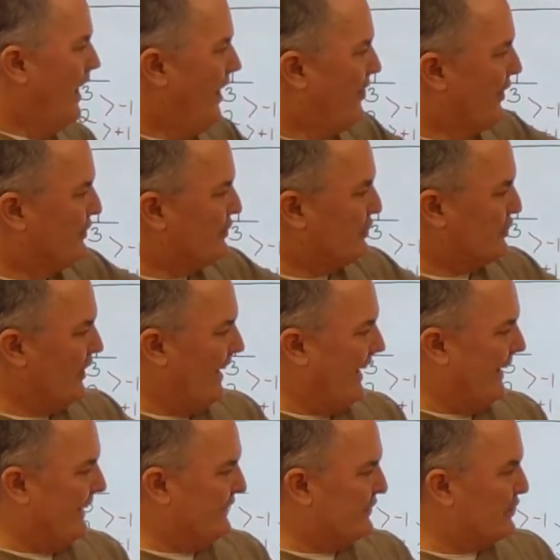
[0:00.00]
the
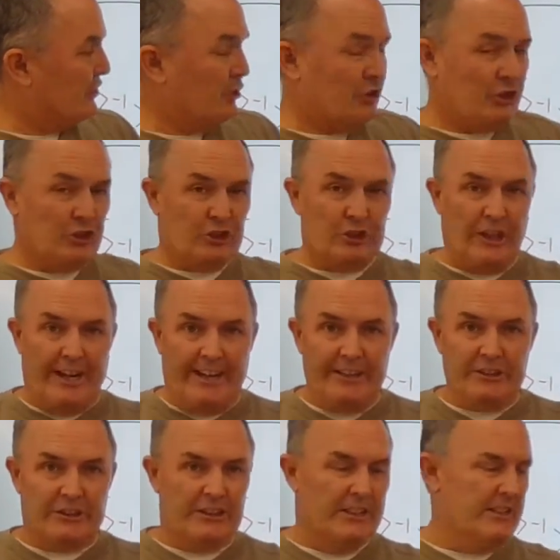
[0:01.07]
change
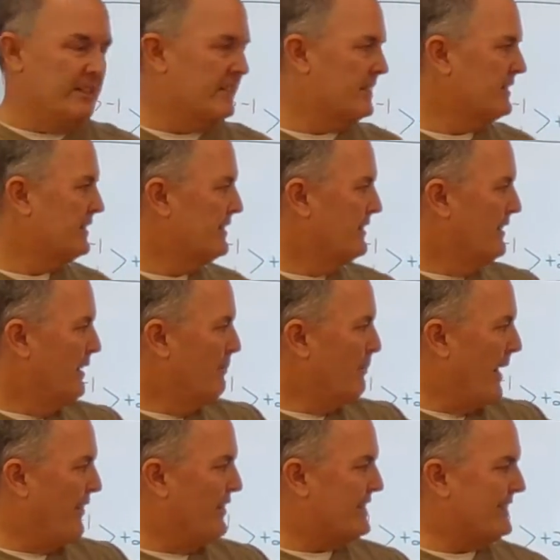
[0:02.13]
changes
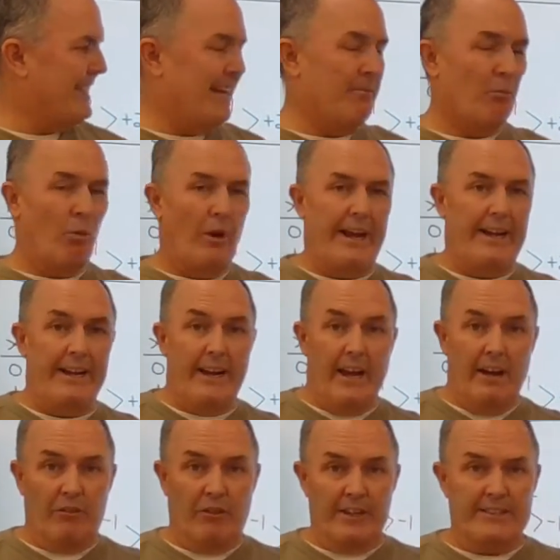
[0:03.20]
by the same rate
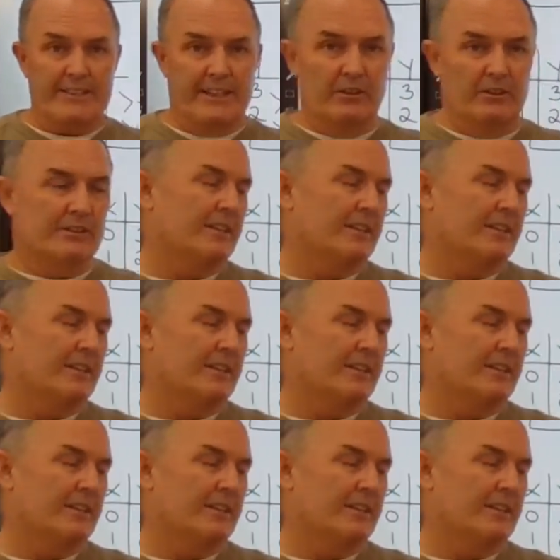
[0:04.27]
every single